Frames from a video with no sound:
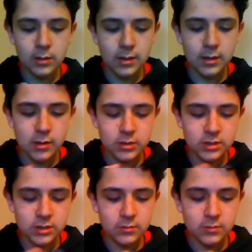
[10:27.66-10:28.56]

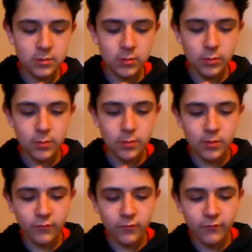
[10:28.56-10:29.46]
I'm gonna put both of
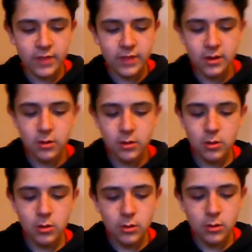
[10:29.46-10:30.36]
his feet
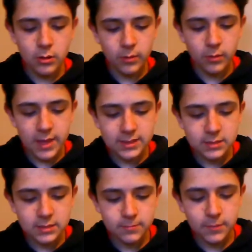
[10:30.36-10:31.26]
on the pegs.
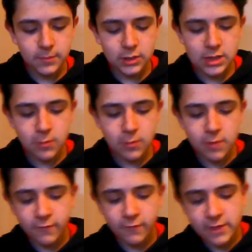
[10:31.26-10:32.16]
I just have one of his
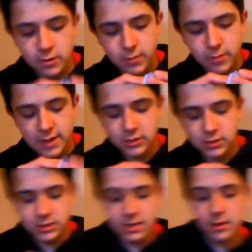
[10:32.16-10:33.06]
feet on the peg of the stand,